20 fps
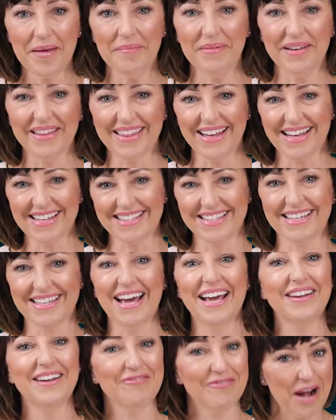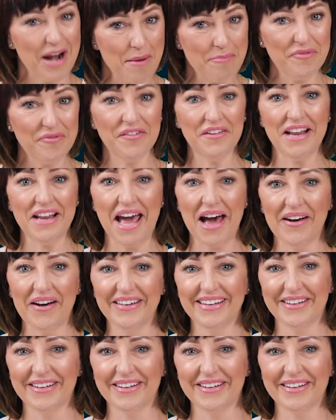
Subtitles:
But that's a wrap for now,